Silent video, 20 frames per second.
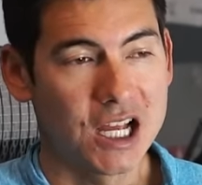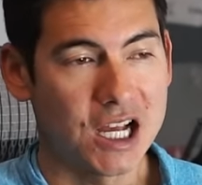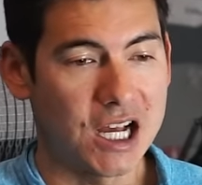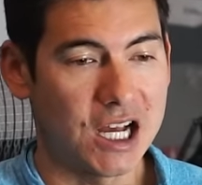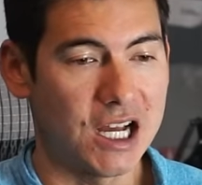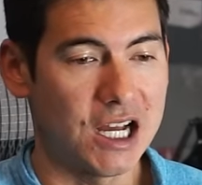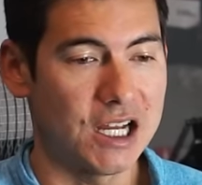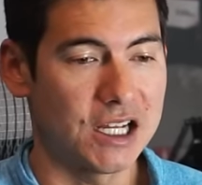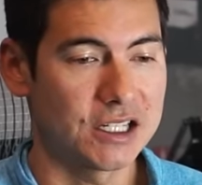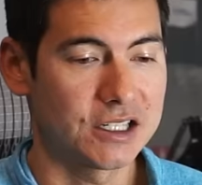
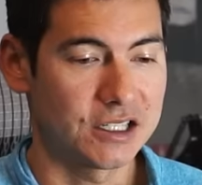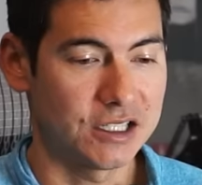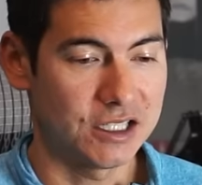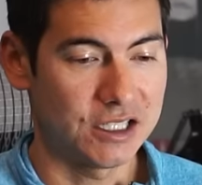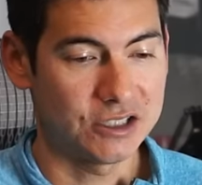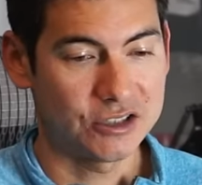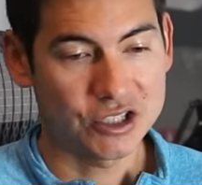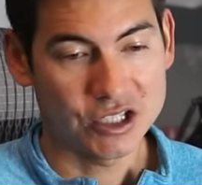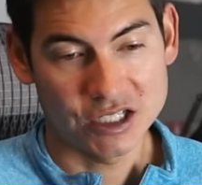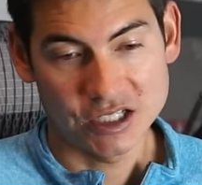
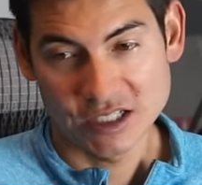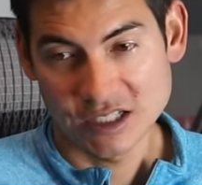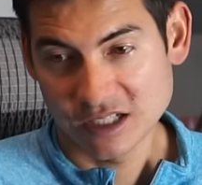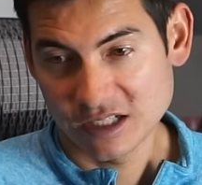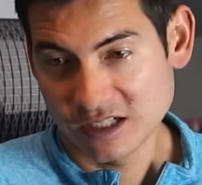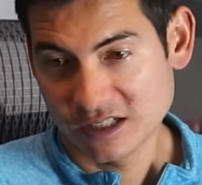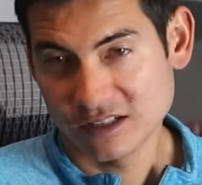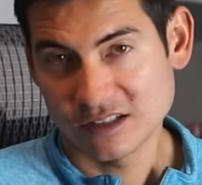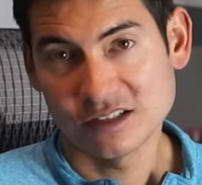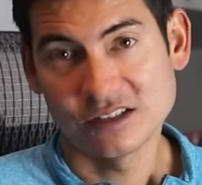gonna try to get
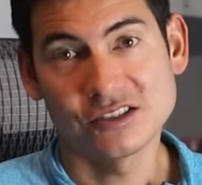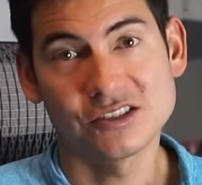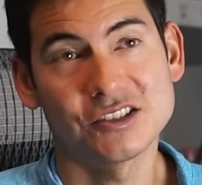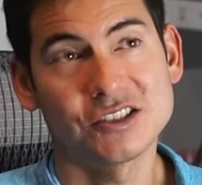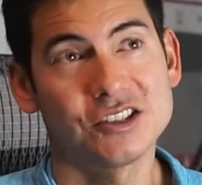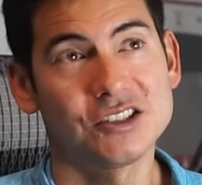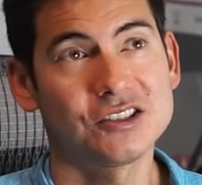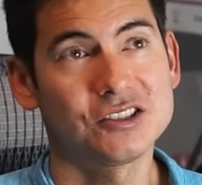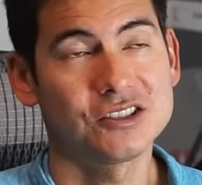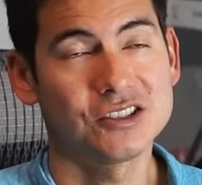in
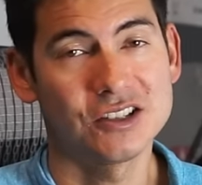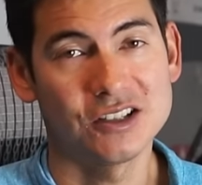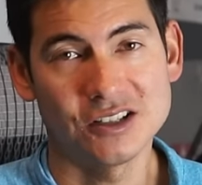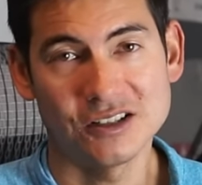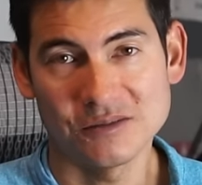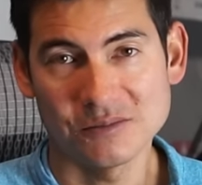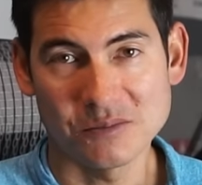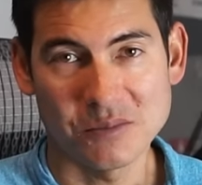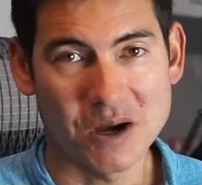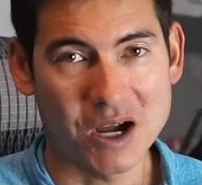consistent
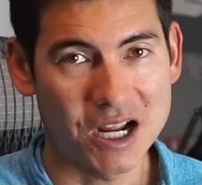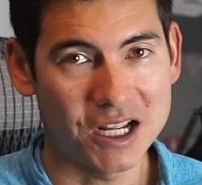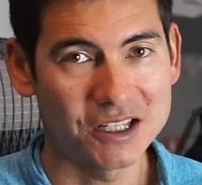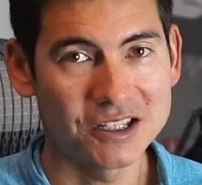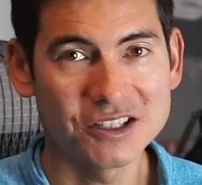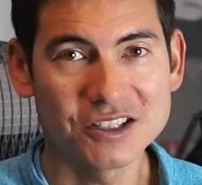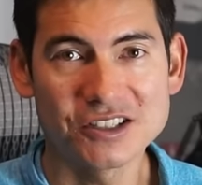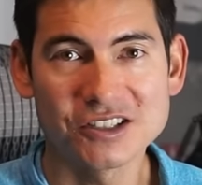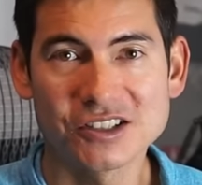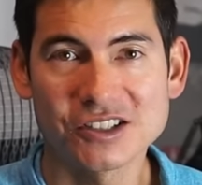
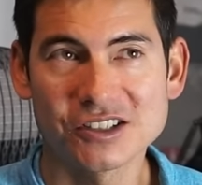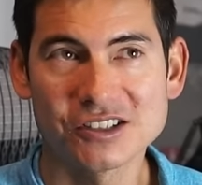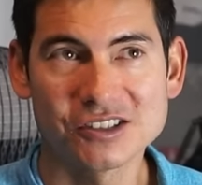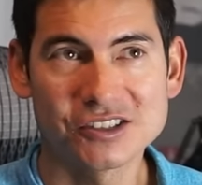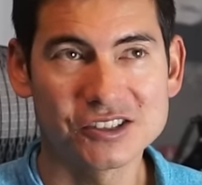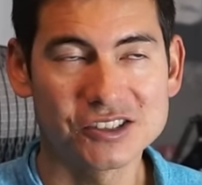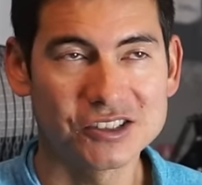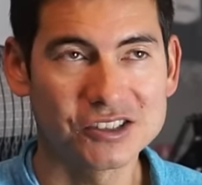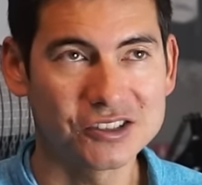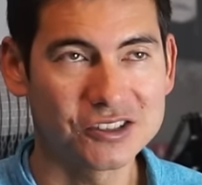mileage,
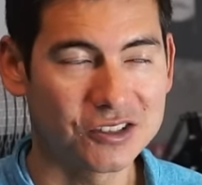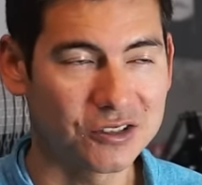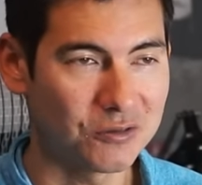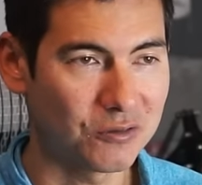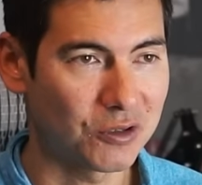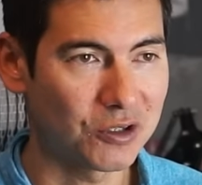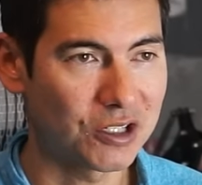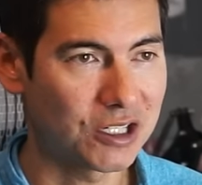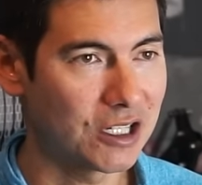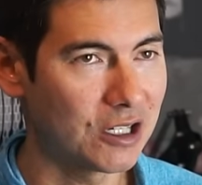consistent
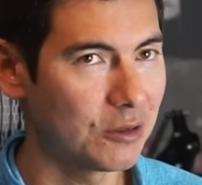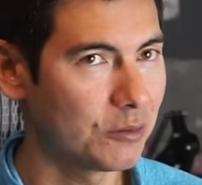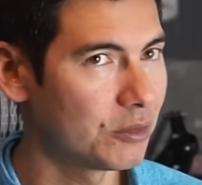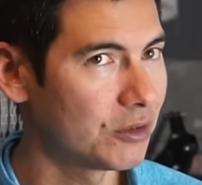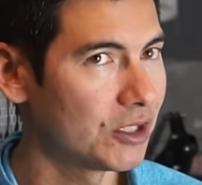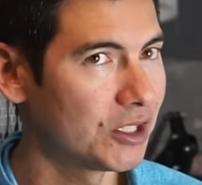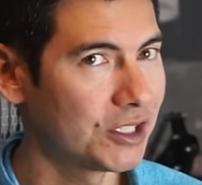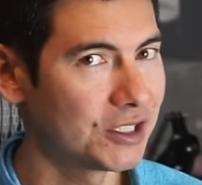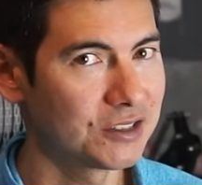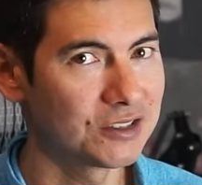workout
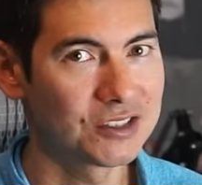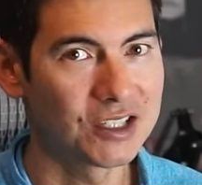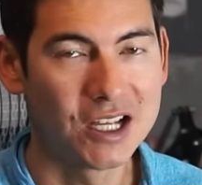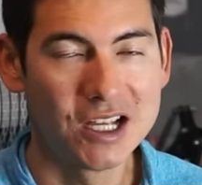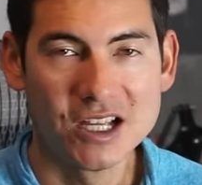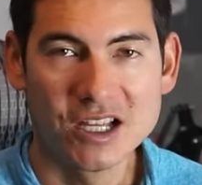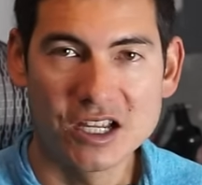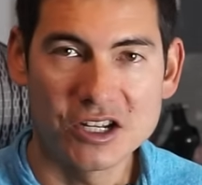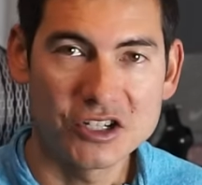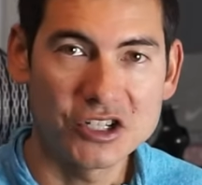plans,
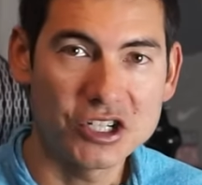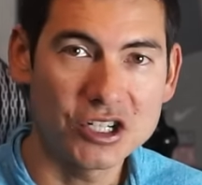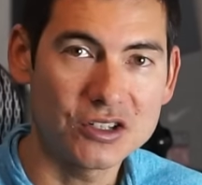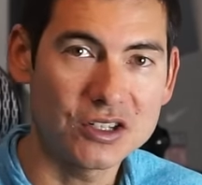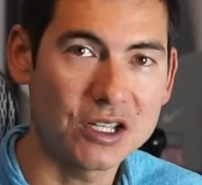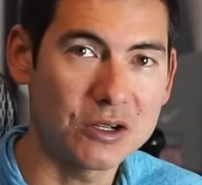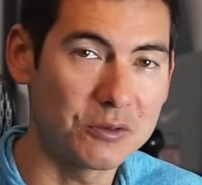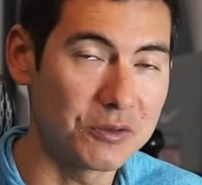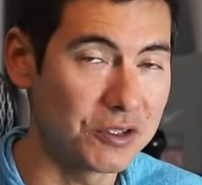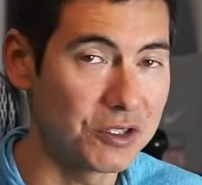and share
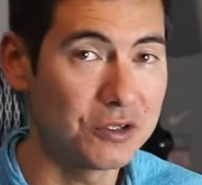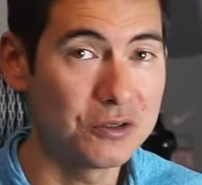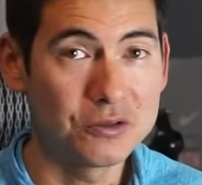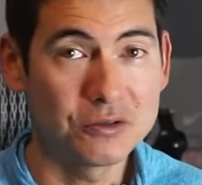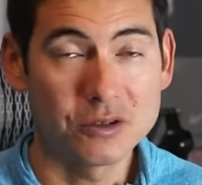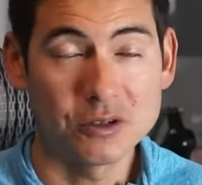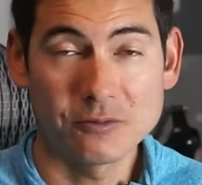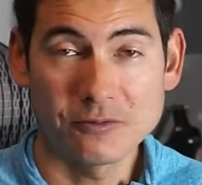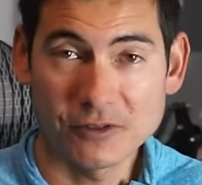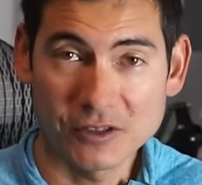that with
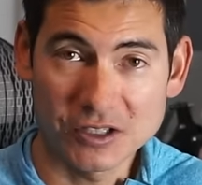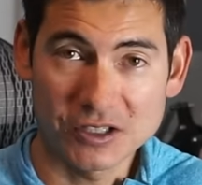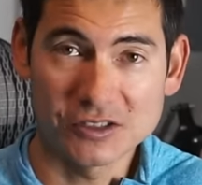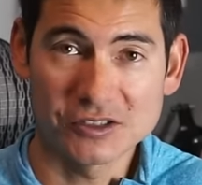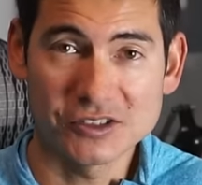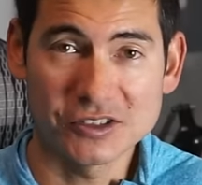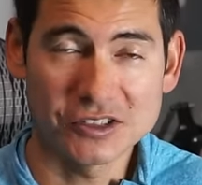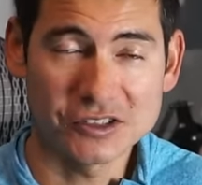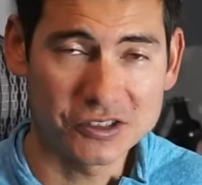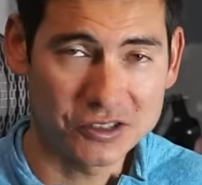you, hopefully
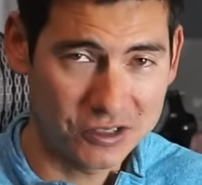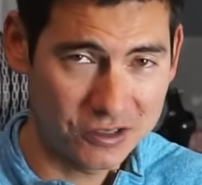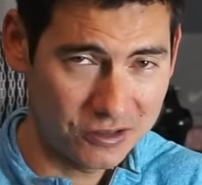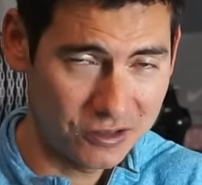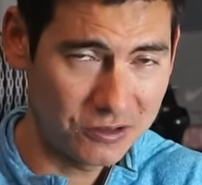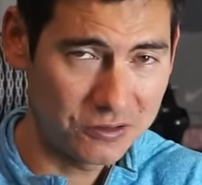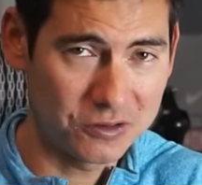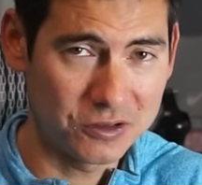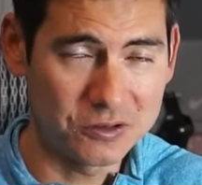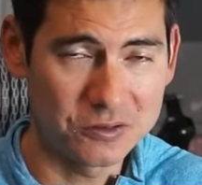consistent
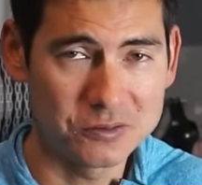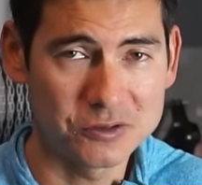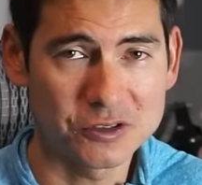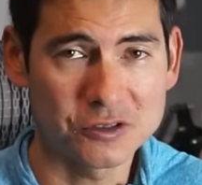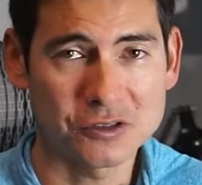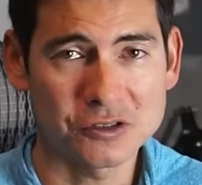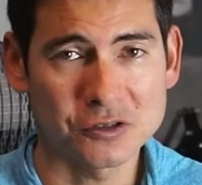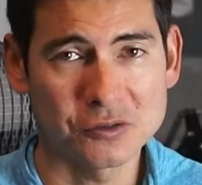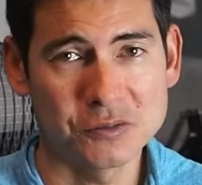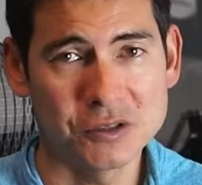YouTube,
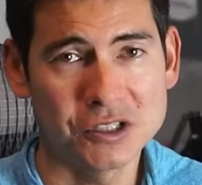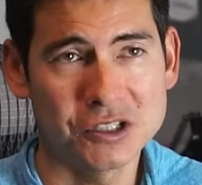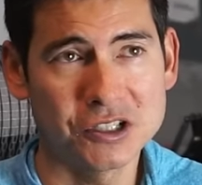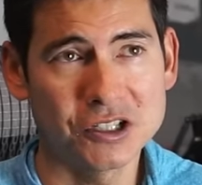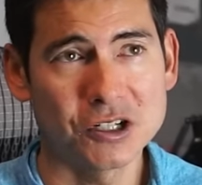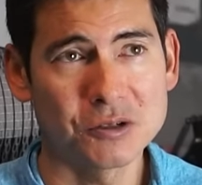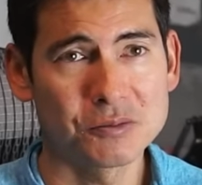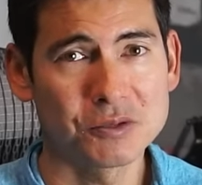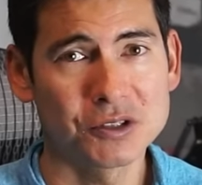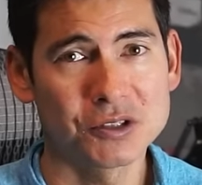social
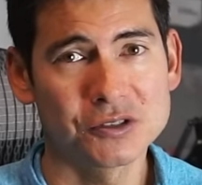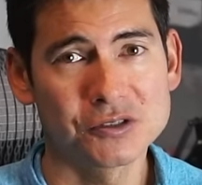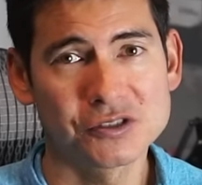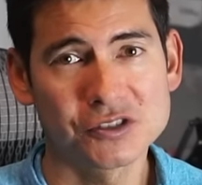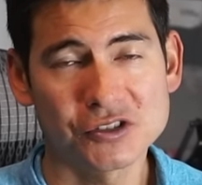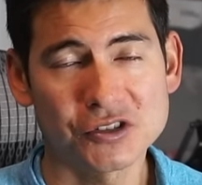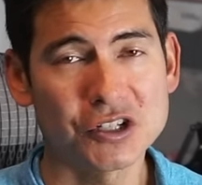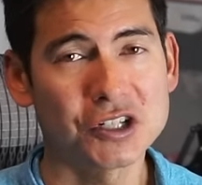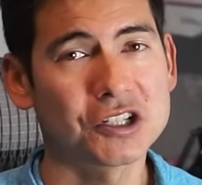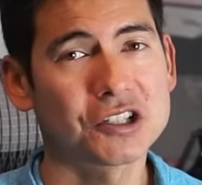media
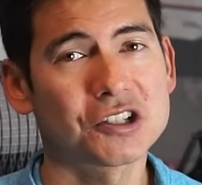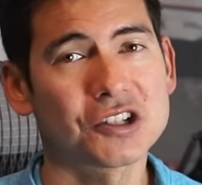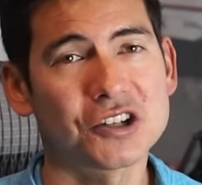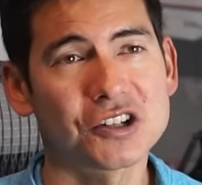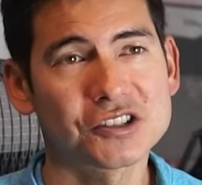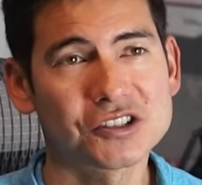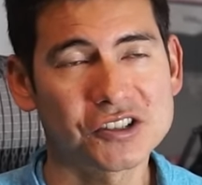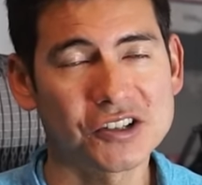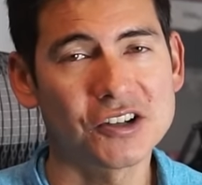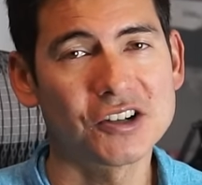uploads, training
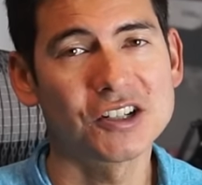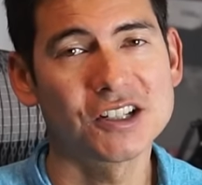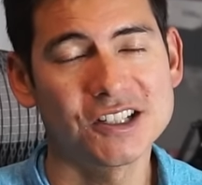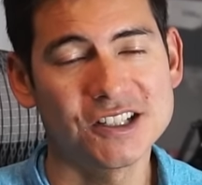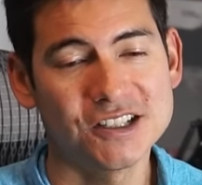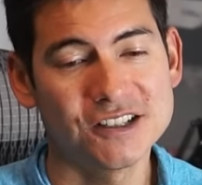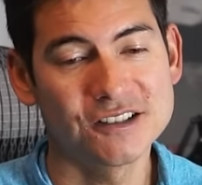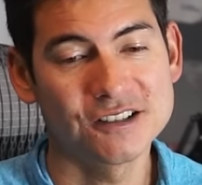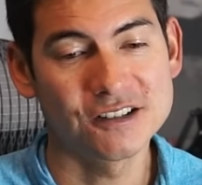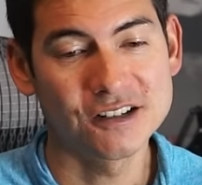talks on
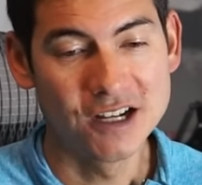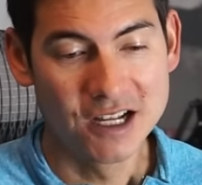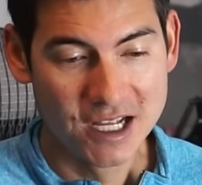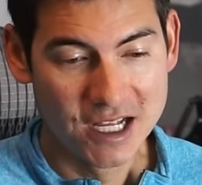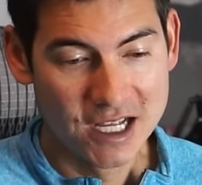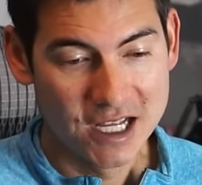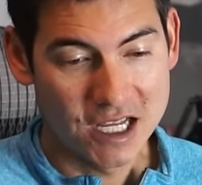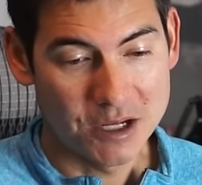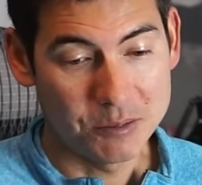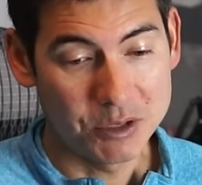here,
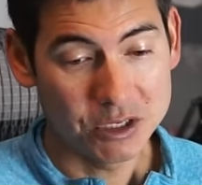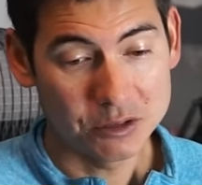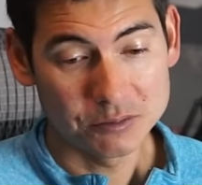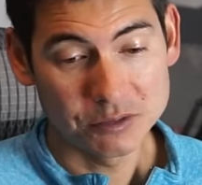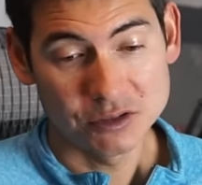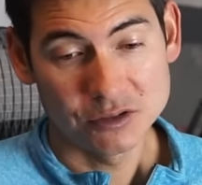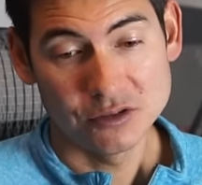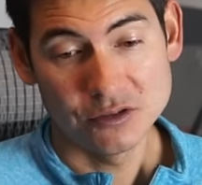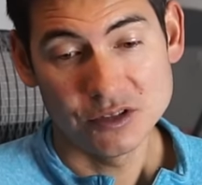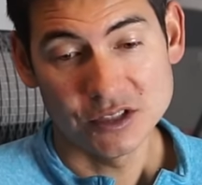and being able
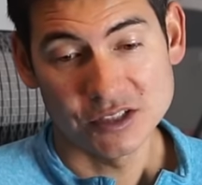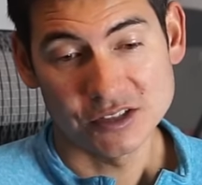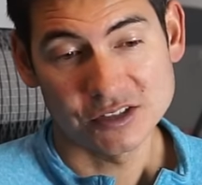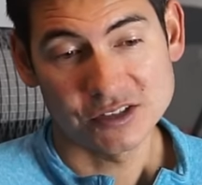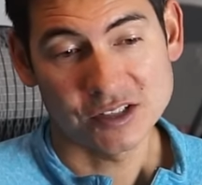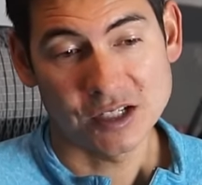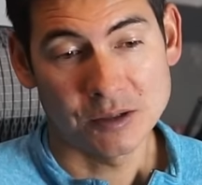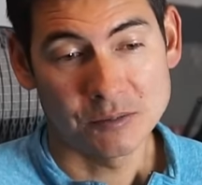to do this.